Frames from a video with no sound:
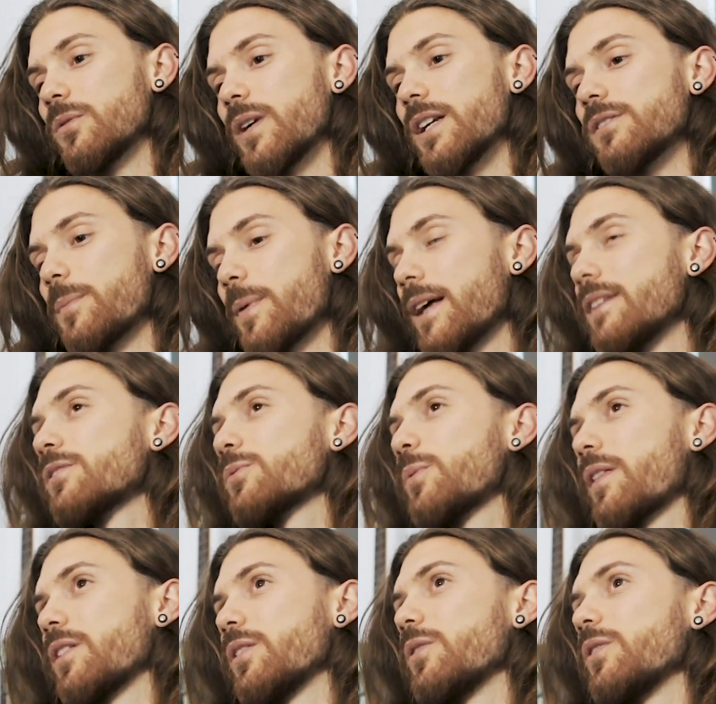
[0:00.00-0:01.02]
it depends
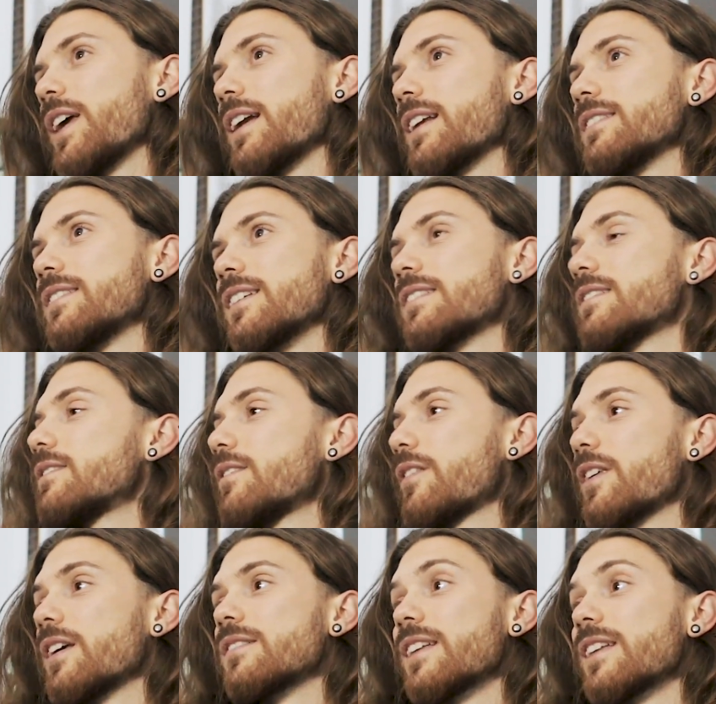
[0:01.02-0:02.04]
whether you get addicted to
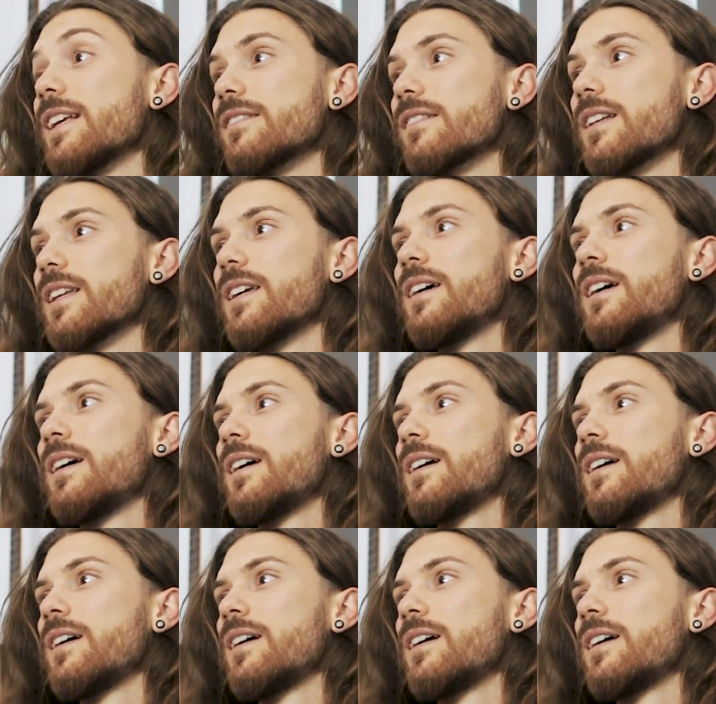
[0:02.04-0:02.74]
things easily.